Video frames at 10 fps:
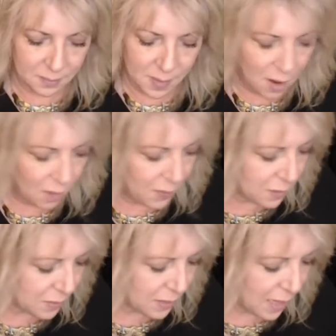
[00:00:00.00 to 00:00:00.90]
No,
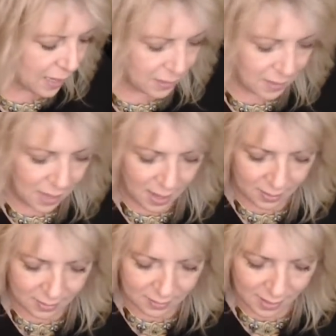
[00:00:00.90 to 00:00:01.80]
this was hand
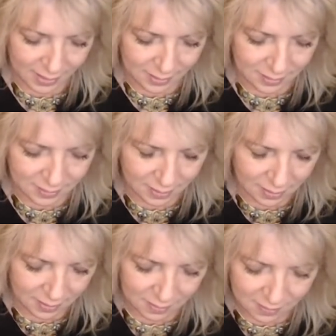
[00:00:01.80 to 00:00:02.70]
done because I can
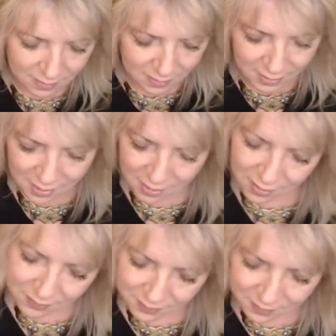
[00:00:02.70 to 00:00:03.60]
see, you know,